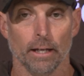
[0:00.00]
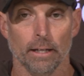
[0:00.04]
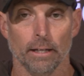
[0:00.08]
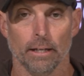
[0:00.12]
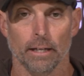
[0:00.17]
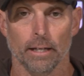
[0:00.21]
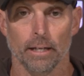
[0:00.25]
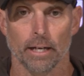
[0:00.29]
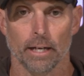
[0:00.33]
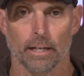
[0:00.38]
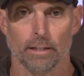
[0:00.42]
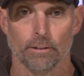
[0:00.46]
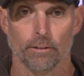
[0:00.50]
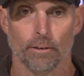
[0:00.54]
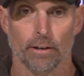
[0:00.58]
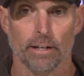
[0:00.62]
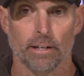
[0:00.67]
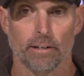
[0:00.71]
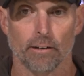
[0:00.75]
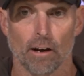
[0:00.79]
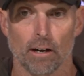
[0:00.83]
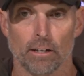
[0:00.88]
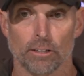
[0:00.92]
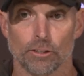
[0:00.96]
he, he had
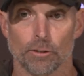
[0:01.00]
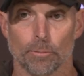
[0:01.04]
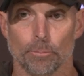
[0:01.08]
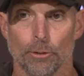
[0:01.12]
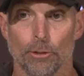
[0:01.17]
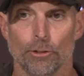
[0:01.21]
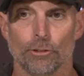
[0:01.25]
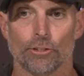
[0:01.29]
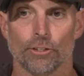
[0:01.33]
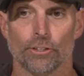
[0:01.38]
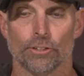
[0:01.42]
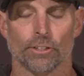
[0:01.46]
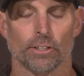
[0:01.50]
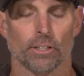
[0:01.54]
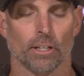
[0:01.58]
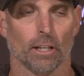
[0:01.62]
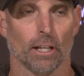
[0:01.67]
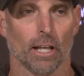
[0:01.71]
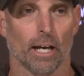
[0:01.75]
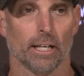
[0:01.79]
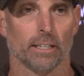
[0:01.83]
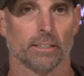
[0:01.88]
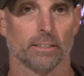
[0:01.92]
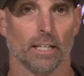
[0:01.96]
great contributions in the
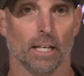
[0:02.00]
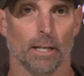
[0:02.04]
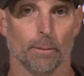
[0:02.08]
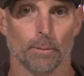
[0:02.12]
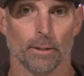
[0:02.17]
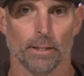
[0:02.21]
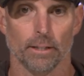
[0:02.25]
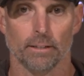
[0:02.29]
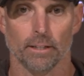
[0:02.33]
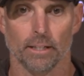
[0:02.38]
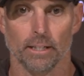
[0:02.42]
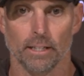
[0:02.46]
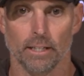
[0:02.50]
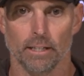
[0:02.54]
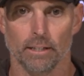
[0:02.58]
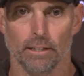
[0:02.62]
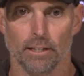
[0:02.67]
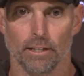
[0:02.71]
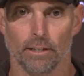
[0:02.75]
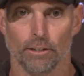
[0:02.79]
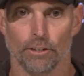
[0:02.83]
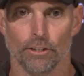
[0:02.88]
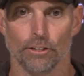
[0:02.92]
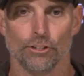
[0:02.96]
last game. I think he
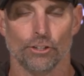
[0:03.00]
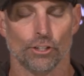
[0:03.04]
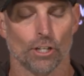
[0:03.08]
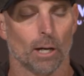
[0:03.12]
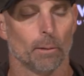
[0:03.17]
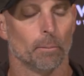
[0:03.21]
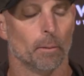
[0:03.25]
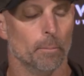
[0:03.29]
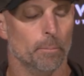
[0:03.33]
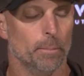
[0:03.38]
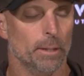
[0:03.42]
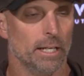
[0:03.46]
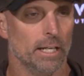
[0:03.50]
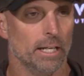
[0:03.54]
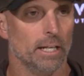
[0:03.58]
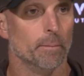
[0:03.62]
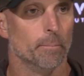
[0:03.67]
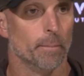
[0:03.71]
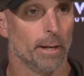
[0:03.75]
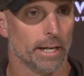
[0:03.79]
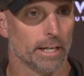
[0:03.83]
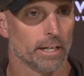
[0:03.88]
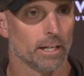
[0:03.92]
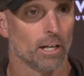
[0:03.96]
did a good job of beating
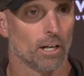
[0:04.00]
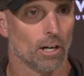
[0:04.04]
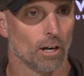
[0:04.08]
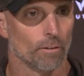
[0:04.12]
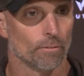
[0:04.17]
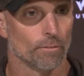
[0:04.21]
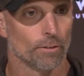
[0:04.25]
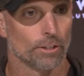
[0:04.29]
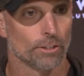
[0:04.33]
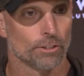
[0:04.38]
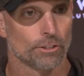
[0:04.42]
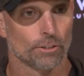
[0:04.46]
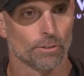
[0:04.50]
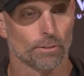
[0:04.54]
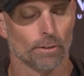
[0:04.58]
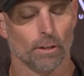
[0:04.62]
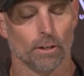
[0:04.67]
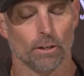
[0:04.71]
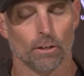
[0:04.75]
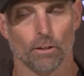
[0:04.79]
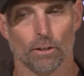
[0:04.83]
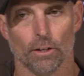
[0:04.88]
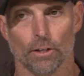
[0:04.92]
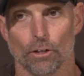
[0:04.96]
man coverage.
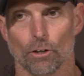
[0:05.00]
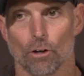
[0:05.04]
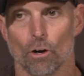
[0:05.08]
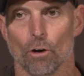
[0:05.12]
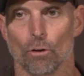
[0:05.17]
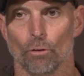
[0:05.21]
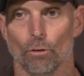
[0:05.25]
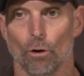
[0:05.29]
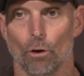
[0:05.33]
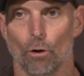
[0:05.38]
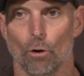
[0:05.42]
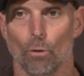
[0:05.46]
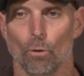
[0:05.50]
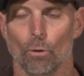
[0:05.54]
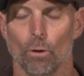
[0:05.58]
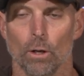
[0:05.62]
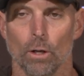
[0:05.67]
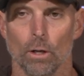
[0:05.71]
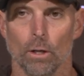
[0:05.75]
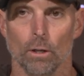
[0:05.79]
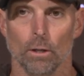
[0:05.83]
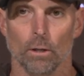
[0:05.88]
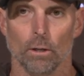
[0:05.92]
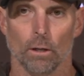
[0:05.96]
And, and although
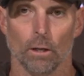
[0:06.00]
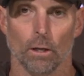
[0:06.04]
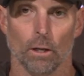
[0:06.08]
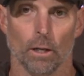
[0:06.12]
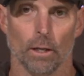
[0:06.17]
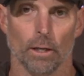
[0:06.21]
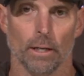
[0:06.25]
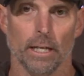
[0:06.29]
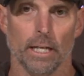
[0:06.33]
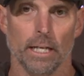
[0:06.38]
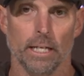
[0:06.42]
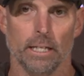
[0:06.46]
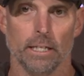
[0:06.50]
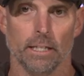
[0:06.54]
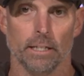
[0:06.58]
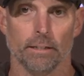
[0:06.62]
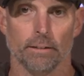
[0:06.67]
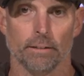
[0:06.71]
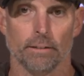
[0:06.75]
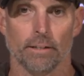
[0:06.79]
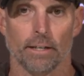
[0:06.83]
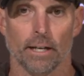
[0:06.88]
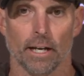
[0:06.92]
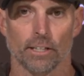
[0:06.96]
uh, he
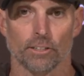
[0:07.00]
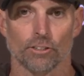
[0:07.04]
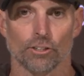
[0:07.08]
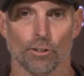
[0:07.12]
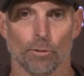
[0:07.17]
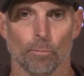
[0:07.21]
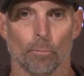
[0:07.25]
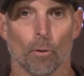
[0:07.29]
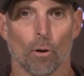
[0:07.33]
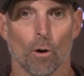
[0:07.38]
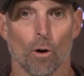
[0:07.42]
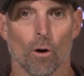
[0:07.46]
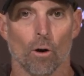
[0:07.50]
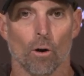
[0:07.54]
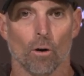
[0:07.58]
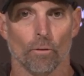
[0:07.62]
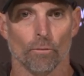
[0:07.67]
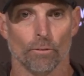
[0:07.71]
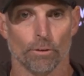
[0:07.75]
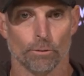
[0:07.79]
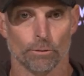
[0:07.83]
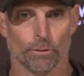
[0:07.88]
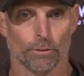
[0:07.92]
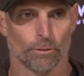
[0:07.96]
didn't catch the ball,
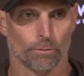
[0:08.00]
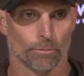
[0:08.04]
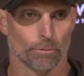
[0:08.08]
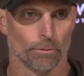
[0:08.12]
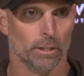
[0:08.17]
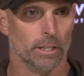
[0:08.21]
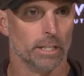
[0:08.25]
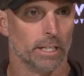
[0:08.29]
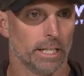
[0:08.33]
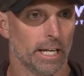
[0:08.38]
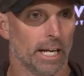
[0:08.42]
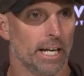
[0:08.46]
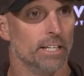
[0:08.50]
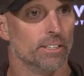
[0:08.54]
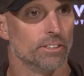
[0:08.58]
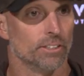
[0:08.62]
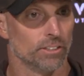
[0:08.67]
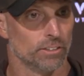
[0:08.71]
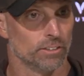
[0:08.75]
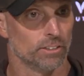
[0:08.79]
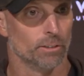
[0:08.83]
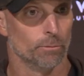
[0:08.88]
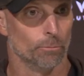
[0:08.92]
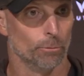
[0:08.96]
there were three
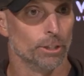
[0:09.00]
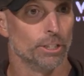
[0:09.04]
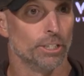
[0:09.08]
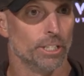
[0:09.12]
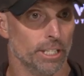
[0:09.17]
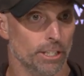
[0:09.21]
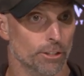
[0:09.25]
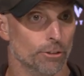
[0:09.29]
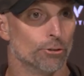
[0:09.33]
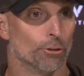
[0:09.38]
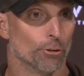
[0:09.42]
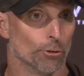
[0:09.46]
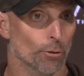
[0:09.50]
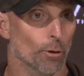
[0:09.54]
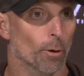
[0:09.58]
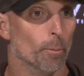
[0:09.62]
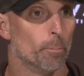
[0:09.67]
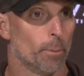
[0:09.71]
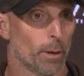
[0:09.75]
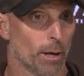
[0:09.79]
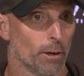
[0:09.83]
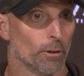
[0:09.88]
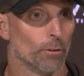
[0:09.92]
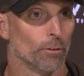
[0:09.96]
occasions in which he drew a
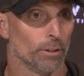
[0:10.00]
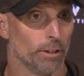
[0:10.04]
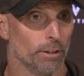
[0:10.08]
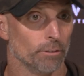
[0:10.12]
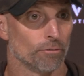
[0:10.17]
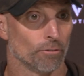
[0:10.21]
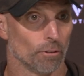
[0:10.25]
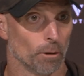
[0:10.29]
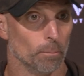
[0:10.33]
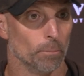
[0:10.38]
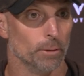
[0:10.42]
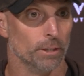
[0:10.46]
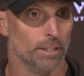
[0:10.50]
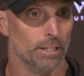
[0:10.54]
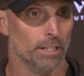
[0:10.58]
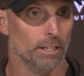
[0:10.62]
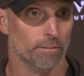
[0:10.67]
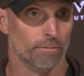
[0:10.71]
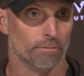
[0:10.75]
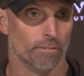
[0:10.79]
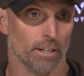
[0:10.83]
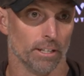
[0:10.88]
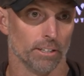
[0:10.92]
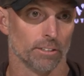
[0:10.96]
penalty from the
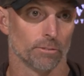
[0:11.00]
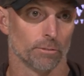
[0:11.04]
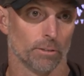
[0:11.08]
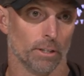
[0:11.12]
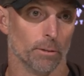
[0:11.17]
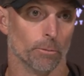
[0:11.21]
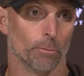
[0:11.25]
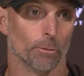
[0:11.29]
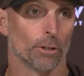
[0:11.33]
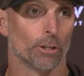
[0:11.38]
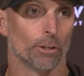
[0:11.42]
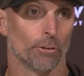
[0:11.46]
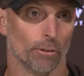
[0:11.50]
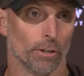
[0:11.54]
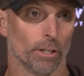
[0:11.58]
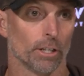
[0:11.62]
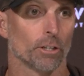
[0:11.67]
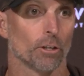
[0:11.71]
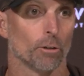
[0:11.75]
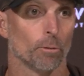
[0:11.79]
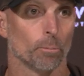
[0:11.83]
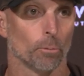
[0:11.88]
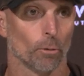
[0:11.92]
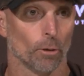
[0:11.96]
defense that were
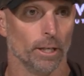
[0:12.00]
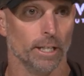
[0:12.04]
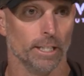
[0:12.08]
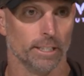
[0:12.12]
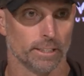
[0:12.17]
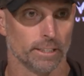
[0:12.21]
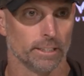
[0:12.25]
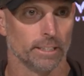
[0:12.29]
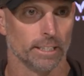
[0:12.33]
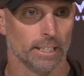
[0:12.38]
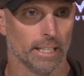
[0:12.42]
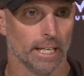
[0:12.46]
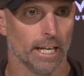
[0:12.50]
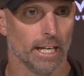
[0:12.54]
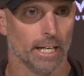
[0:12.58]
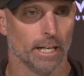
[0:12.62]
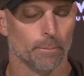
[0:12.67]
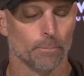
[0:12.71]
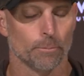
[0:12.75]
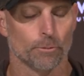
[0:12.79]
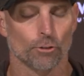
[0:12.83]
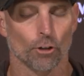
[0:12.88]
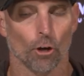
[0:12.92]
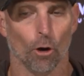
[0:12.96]
critical plays in the
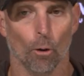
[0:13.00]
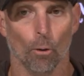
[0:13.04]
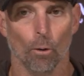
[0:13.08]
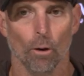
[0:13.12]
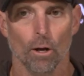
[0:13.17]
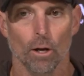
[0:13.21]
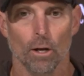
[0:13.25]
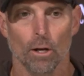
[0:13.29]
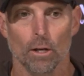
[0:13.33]
game. So,